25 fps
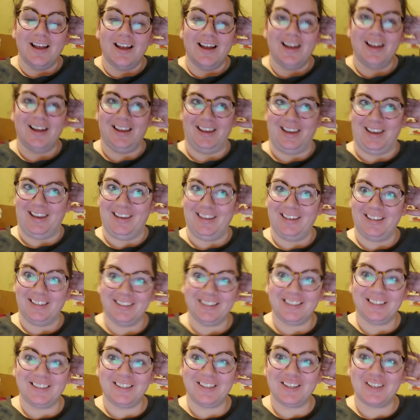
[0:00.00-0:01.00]
Hi.
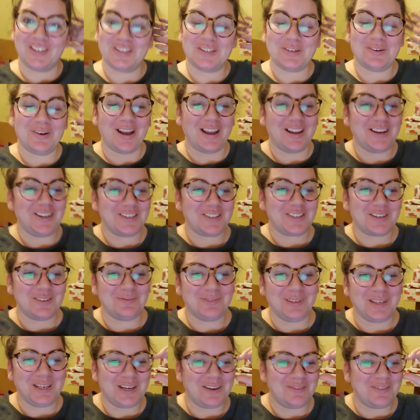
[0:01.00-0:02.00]
So I just
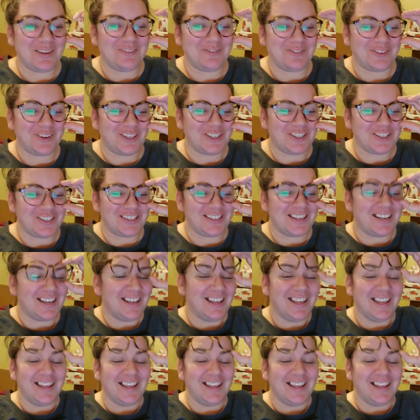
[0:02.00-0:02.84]
completed my first